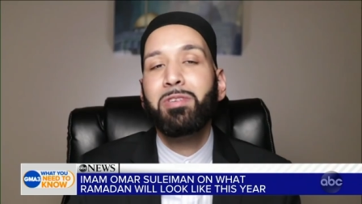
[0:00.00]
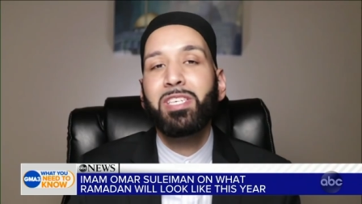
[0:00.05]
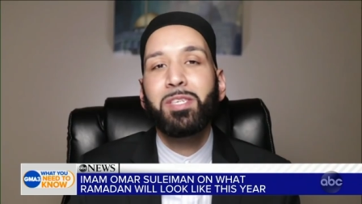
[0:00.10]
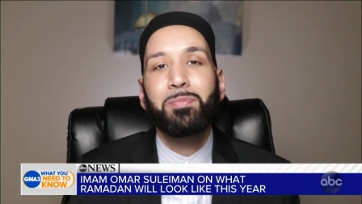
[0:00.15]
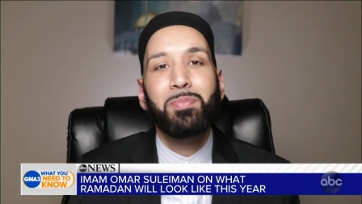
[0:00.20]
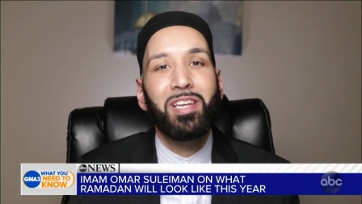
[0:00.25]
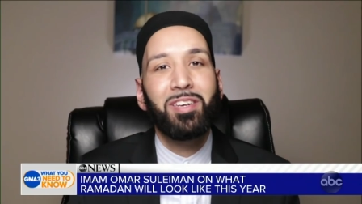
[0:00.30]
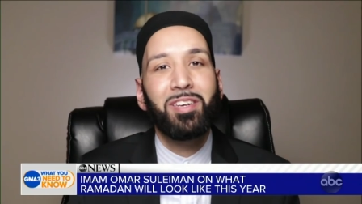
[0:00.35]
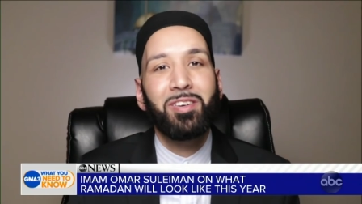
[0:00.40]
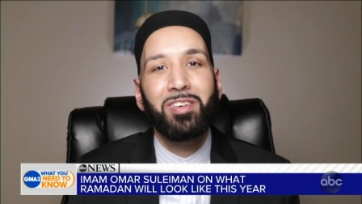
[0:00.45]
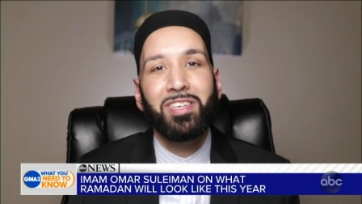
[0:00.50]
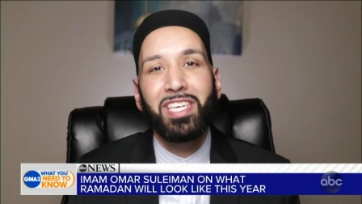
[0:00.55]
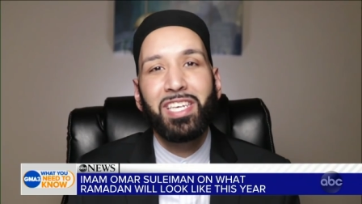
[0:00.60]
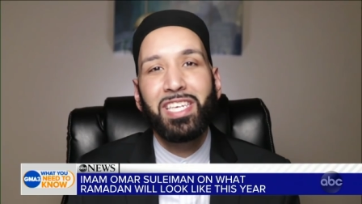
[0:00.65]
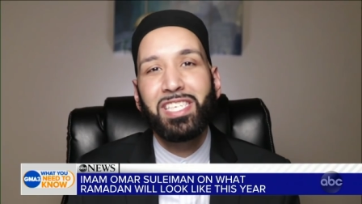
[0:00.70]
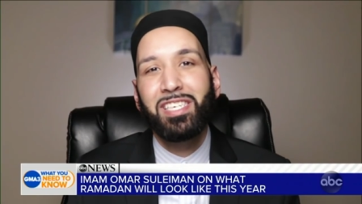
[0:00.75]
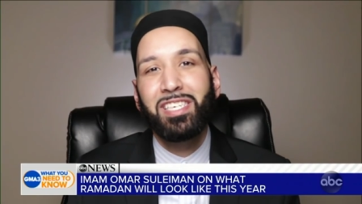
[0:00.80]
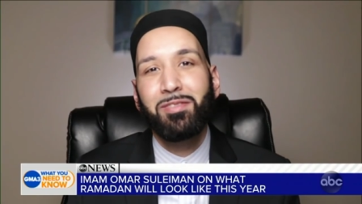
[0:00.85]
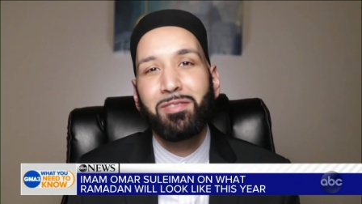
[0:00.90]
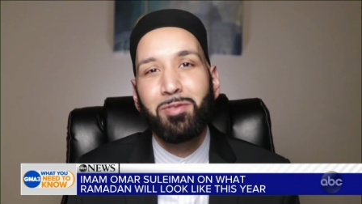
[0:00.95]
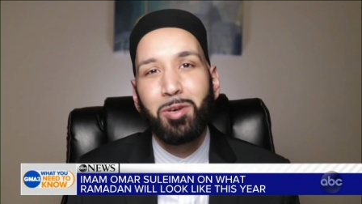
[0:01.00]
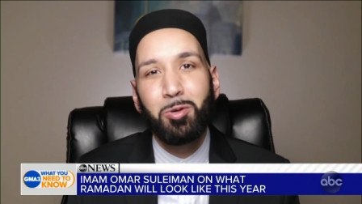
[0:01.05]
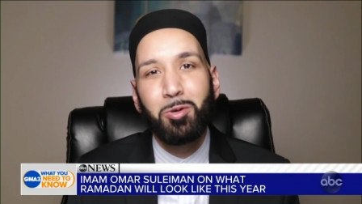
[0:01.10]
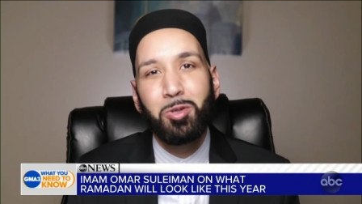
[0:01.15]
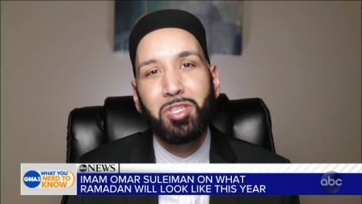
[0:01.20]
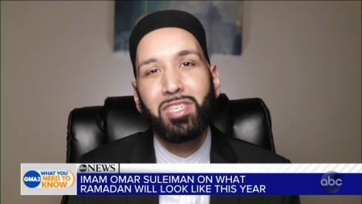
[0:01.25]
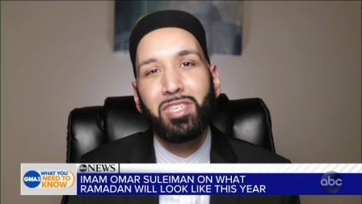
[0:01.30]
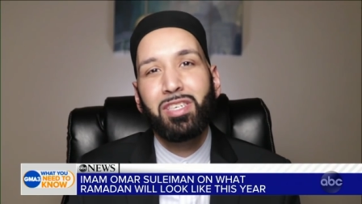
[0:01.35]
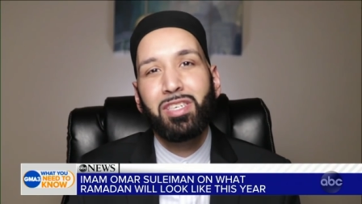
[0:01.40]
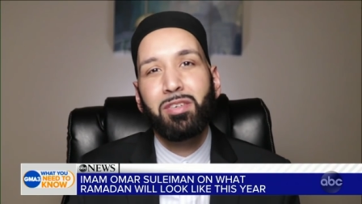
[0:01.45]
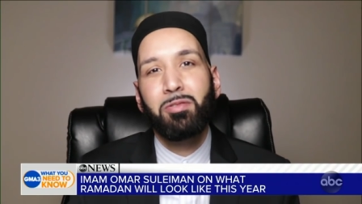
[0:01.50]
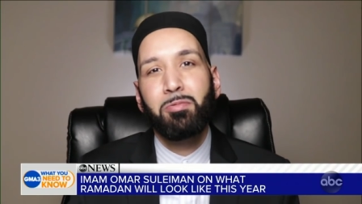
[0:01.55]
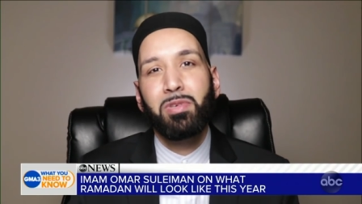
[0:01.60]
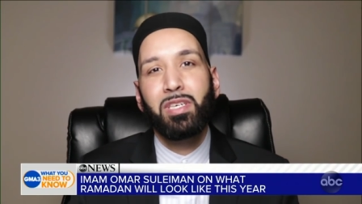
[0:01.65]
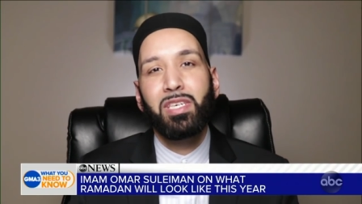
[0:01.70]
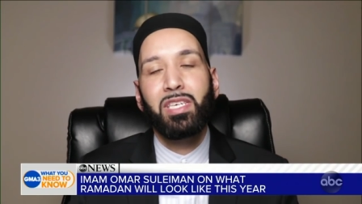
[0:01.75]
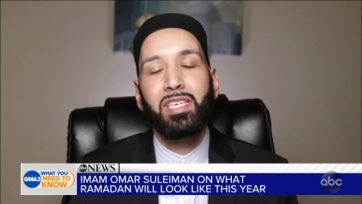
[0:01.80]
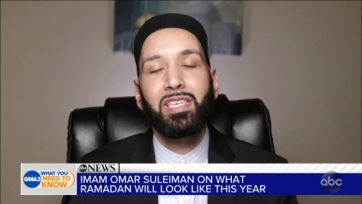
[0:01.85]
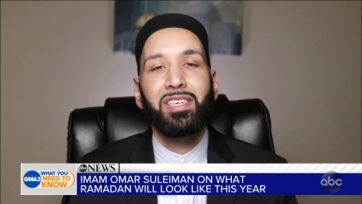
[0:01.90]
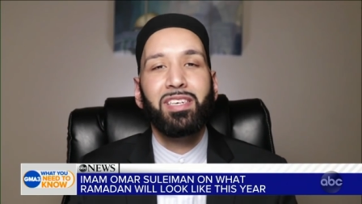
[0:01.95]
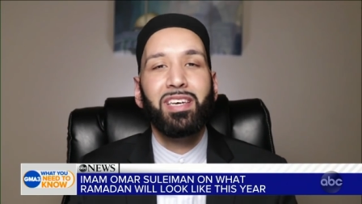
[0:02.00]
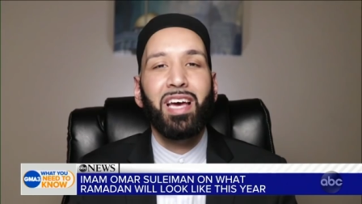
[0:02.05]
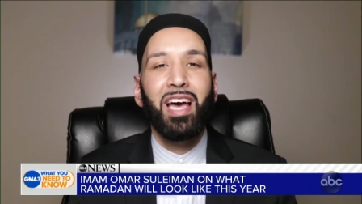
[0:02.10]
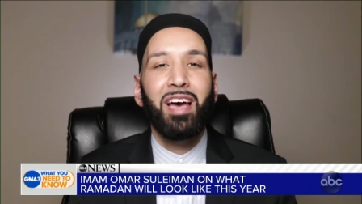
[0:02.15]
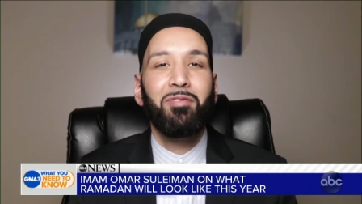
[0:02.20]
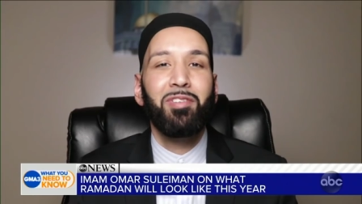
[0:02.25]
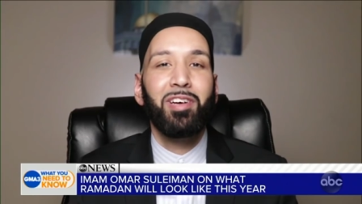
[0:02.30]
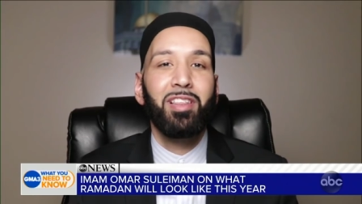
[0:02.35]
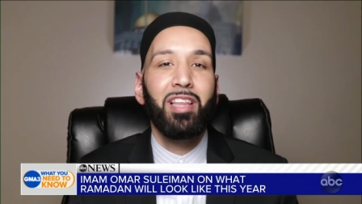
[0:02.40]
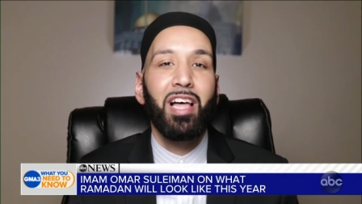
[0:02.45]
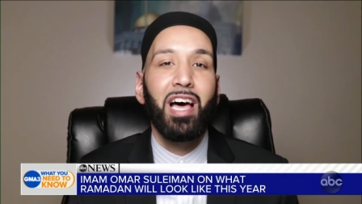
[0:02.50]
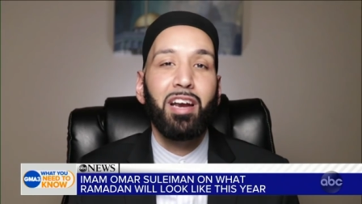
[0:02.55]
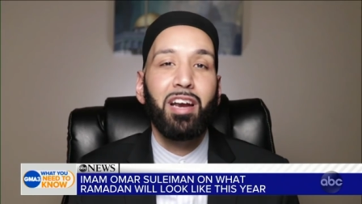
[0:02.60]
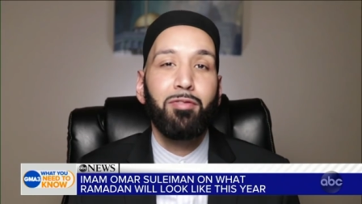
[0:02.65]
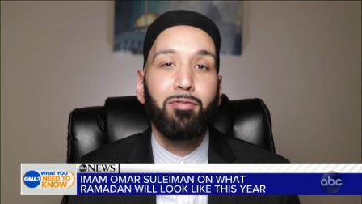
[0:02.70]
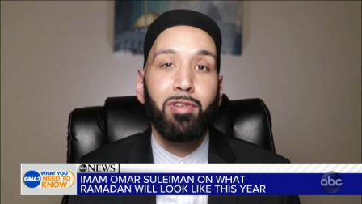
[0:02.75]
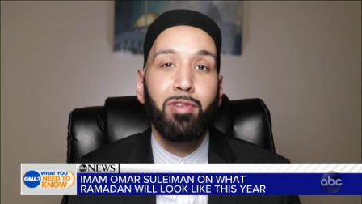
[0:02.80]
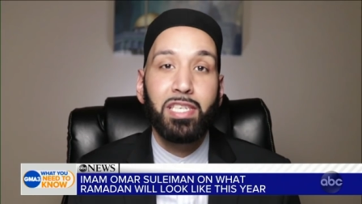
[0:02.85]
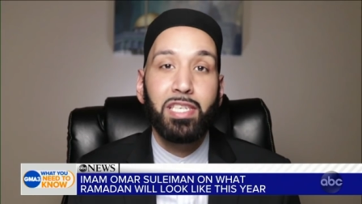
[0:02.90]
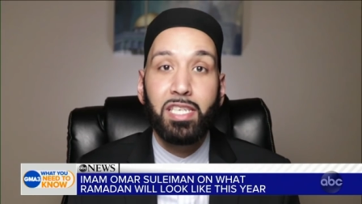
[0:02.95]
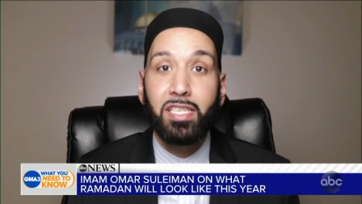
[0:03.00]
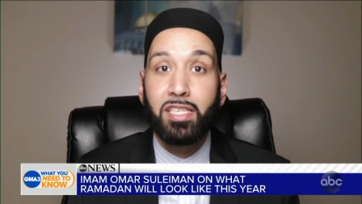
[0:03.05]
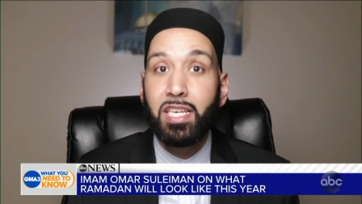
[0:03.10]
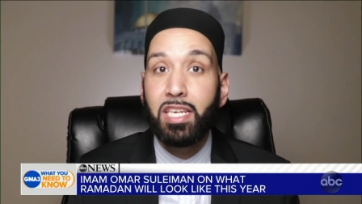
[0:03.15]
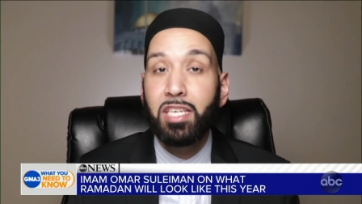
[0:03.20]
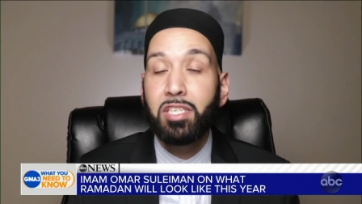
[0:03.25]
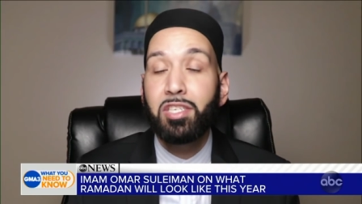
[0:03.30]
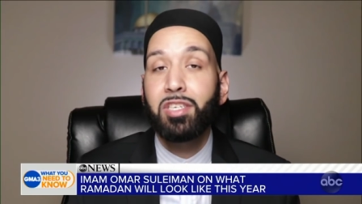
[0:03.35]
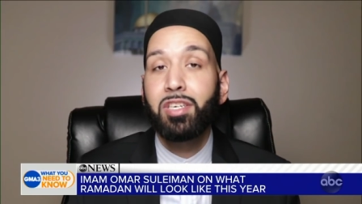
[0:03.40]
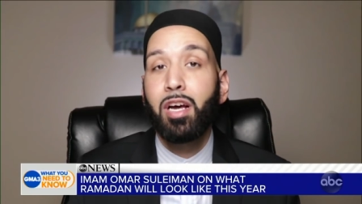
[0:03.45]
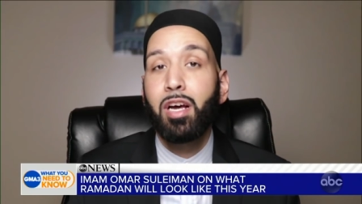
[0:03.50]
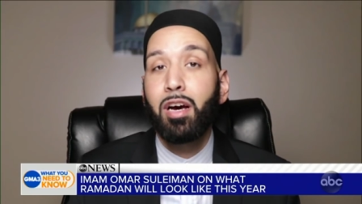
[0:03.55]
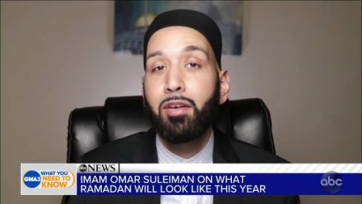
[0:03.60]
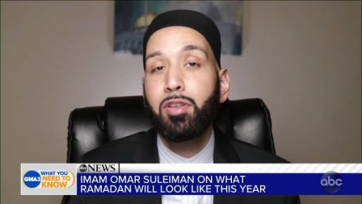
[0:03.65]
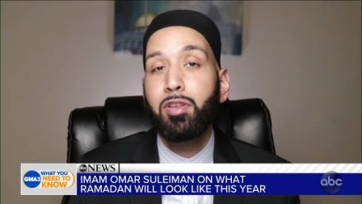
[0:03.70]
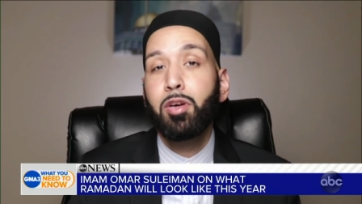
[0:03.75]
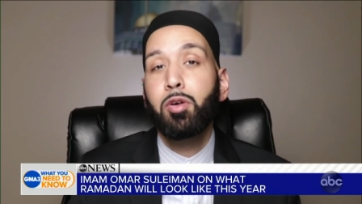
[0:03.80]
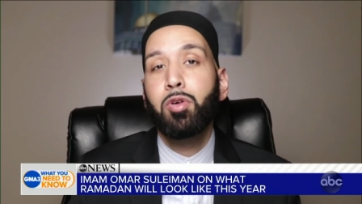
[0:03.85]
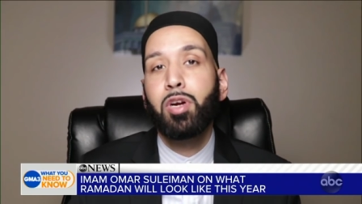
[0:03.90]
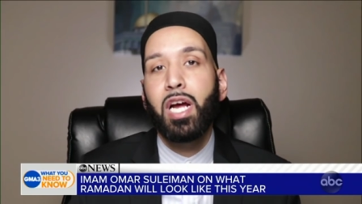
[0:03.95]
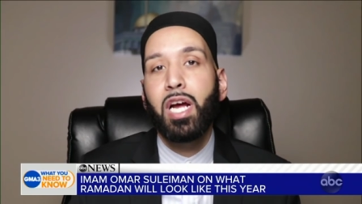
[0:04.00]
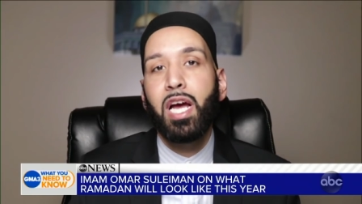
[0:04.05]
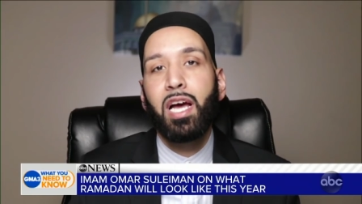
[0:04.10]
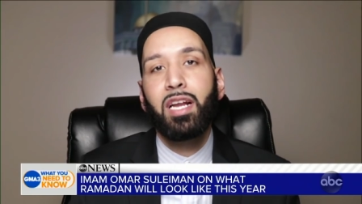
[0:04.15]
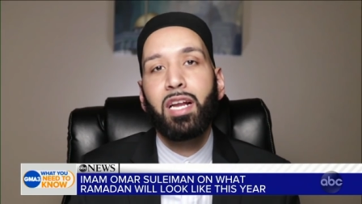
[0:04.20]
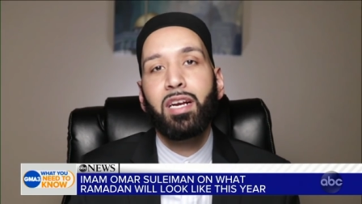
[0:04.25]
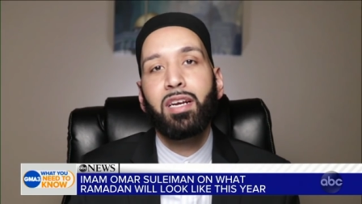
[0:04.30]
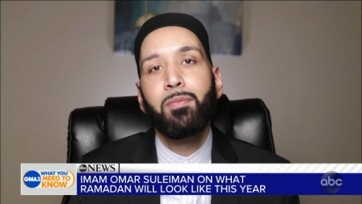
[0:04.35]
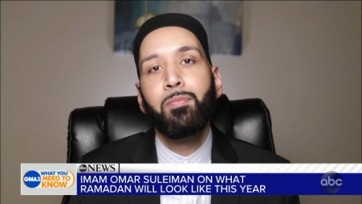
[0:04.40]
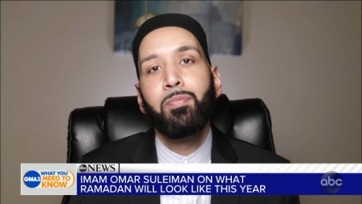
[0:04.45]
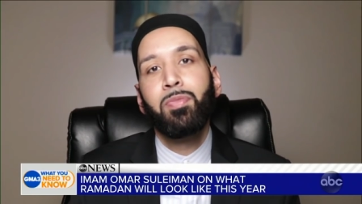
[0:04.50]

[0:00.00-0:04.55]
we spend our days in devotion. We have a lot of recitation of the Quran,